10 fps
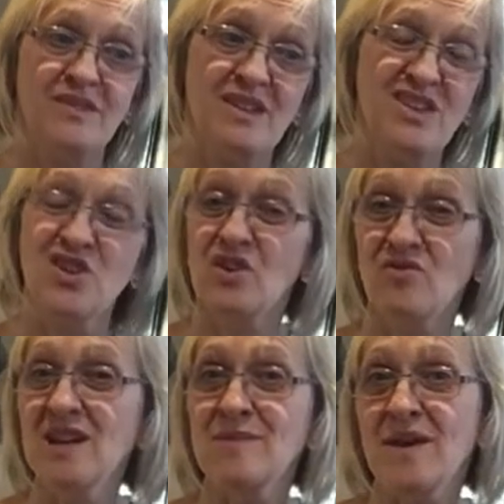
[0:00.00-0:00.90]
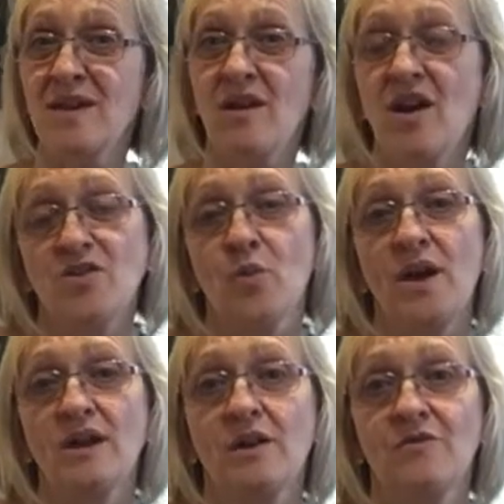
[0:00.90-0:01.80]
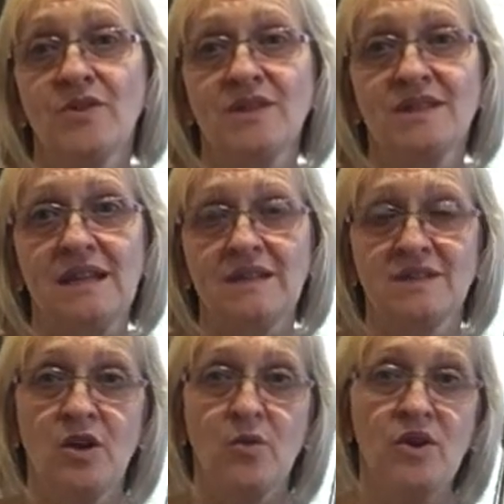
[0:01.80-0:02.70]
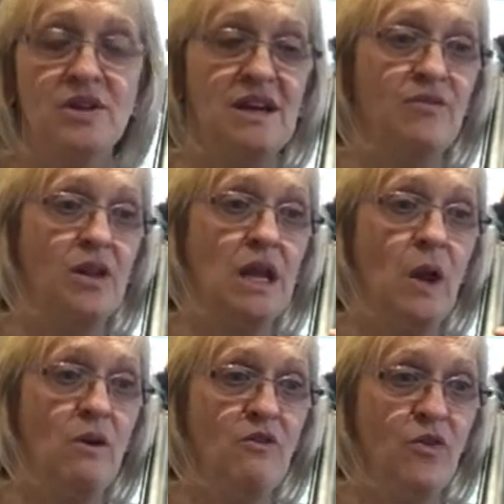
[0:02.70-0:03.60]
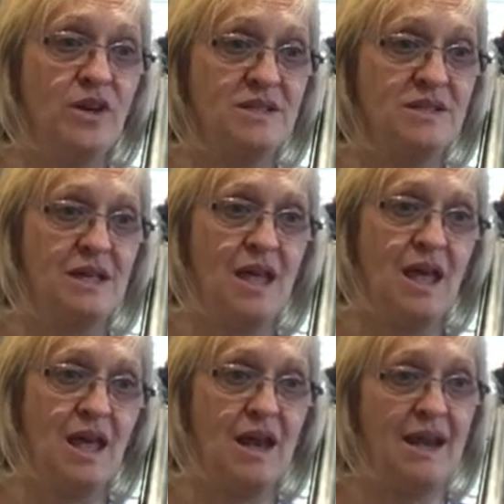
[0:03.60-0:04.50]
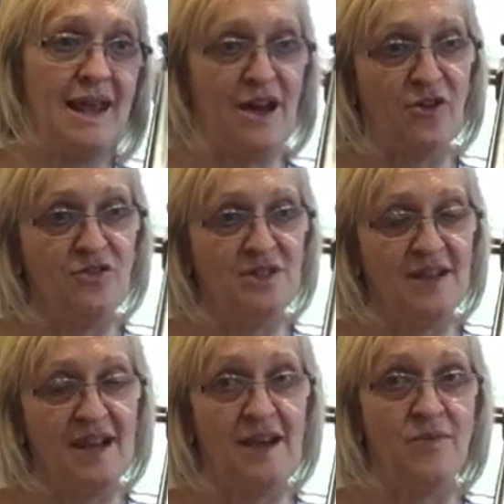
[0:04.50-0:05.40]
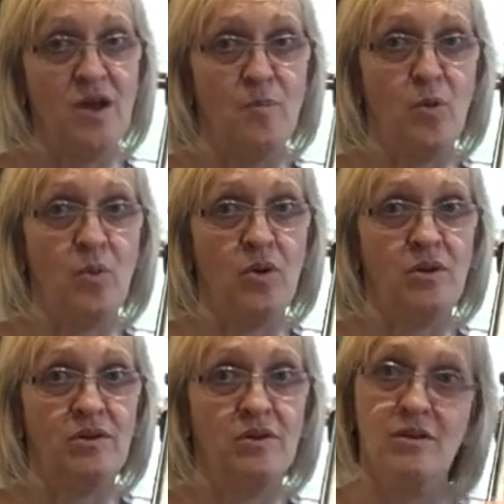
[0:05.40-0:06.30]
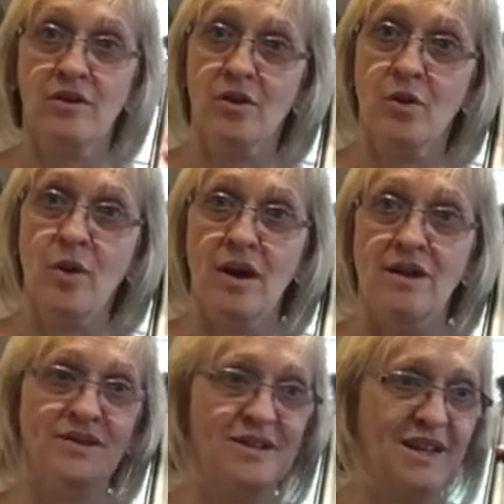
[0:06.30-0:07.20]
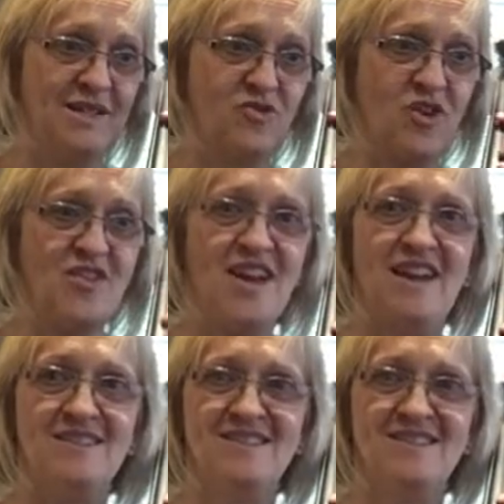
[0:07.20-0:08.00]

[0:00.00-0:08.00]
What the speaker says: you can really make either way convincing. So we could have the lower voice loud and the upper one quiet. Let's try that.